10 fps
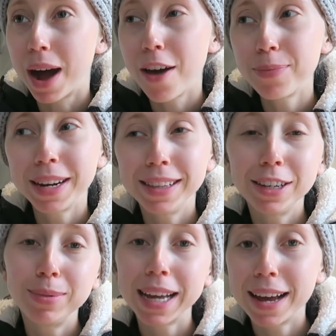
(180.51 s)
but I've been a
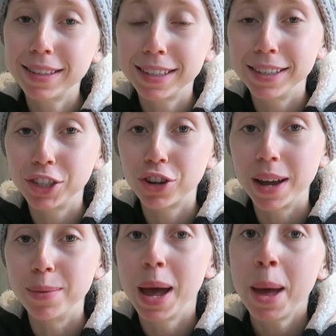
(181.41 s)
little bit hesitant to
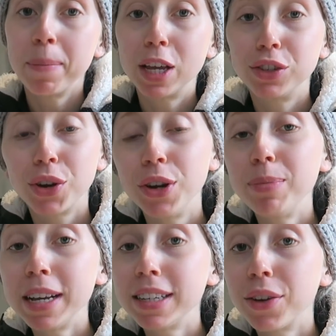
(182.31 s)
try them because the
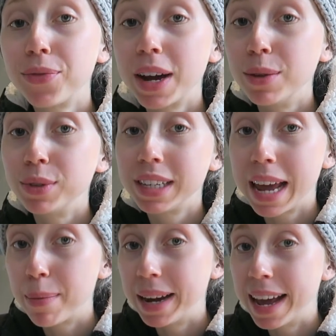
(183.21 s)
only place I could find them was in
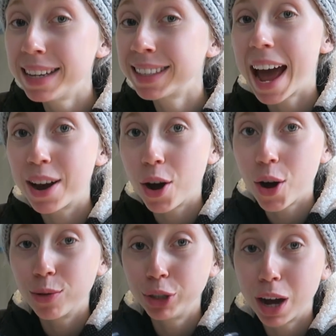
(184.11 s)
M&S, and a
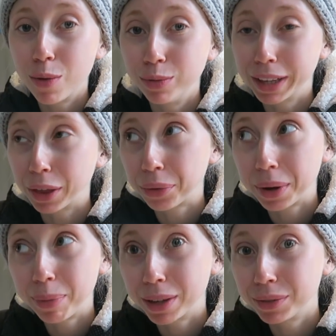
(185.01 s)
whole tub was like
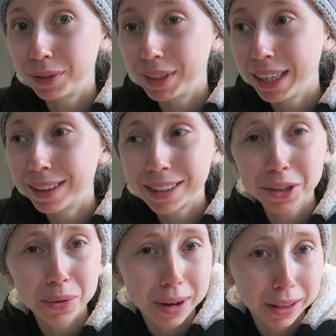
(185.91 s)
£3.50, and
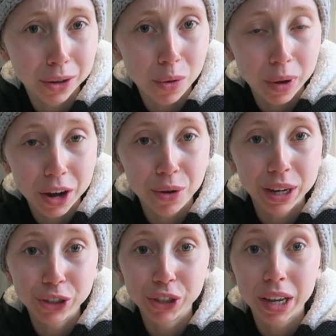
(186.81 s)
that's quite a lot when I know
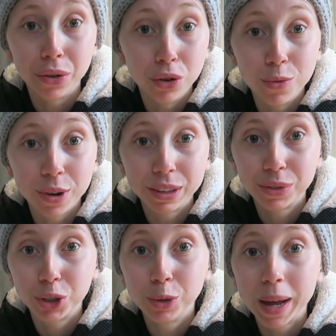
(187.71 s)
I could just get normal
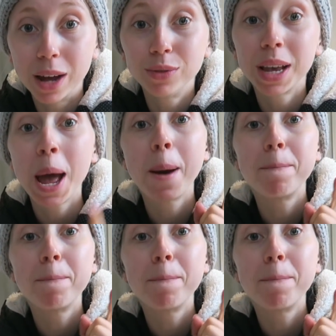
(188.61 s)
grapes for £2.